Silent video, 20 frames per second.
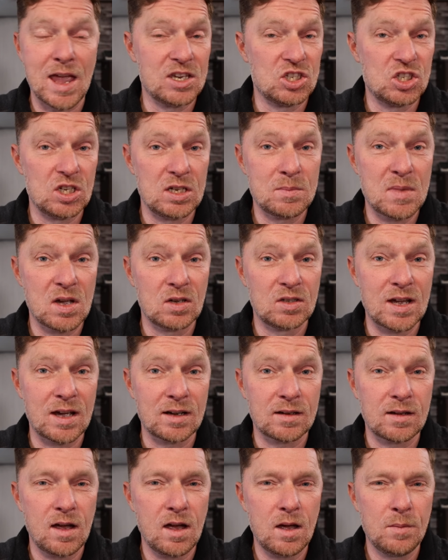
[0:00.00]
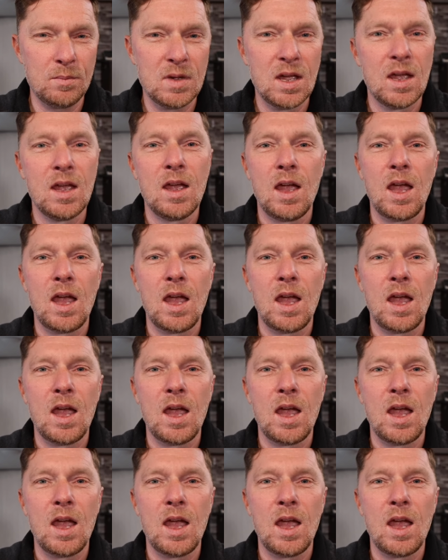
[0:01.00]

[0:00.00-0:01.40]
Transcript: at gmail.com,